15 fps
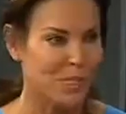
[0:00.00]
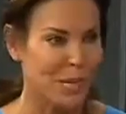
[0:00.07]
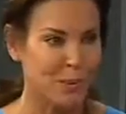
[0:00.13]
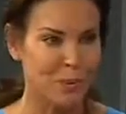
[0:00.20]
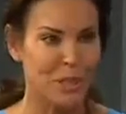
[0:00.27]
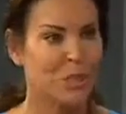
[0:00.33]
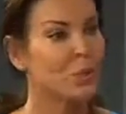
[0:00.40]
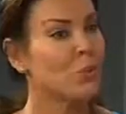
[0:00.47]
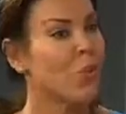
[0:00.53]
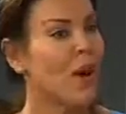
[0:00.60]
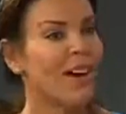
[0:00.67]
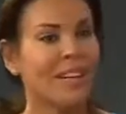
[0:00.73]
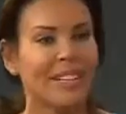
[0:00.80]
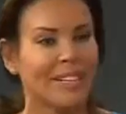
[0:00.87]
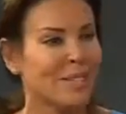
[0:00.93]
somebody. You
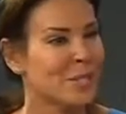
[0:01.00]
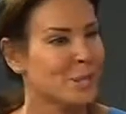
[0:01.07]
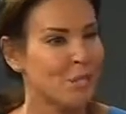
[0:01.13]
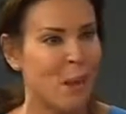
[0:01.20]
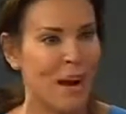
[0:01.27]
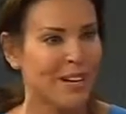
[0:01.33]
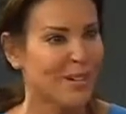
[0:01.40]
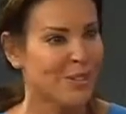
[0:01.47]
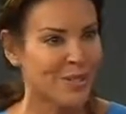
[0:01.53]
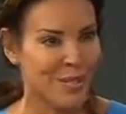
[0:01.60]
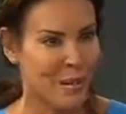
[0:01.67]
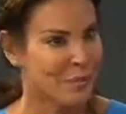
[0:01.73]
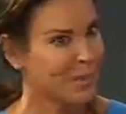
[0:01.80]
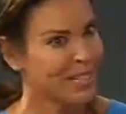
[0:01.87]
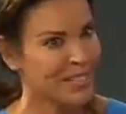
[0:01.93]
want to inspire
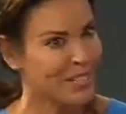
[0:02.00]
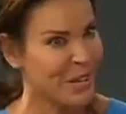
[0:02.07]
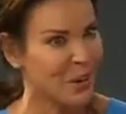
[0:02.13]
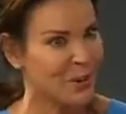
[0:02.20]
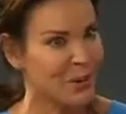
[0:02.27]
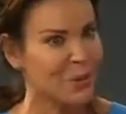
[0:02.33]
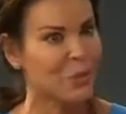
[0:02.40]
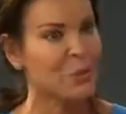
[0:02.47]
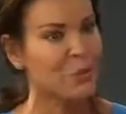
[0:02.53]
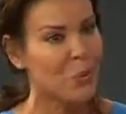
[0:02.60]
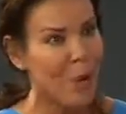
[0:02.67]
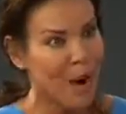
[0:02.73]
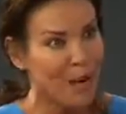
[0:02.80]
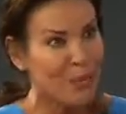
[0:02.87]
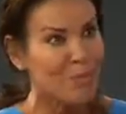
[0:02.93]
somebody, don't you? You
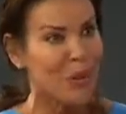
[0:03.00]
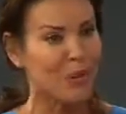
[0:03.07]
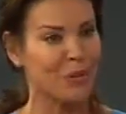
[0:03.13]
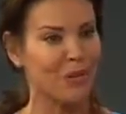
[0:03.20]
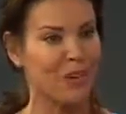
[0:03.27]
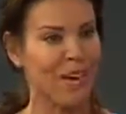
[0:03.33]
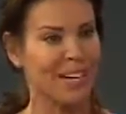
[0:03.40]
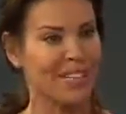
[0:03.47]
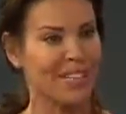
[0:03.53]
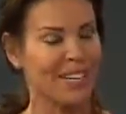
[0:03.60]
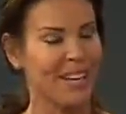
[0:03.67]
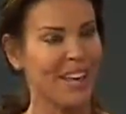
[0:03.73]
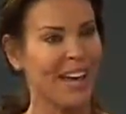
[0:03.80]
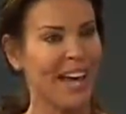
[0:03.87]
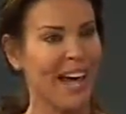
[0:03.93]
want to motivate.
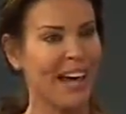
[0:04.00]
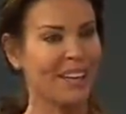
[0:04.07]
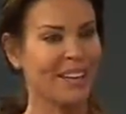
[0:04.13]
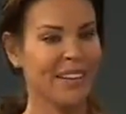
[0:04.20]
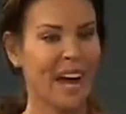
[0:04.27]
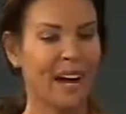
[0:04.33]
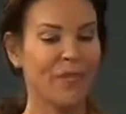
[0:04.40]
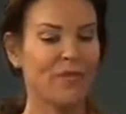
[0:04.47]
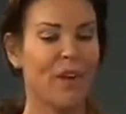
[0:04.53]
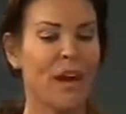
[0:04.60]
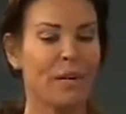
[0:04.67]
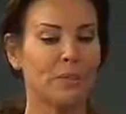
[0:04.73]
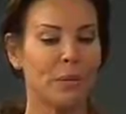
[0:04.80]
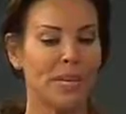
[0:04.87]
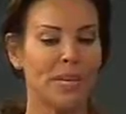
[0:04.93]
And I
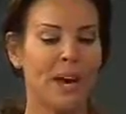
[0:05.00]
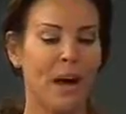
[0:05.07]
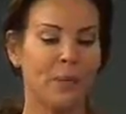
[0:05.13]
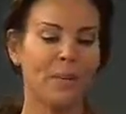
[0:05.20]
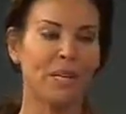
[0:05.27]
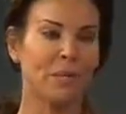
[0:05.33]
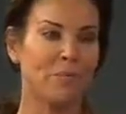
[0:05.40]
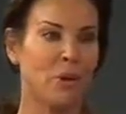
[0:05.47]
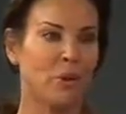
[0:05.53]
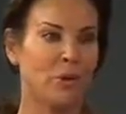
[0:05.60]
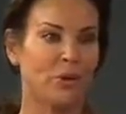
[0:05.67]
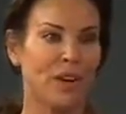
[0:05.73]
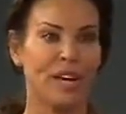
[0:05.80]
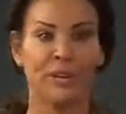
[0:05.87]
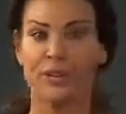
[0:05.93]
find becoming a
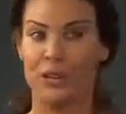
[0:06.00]
motivator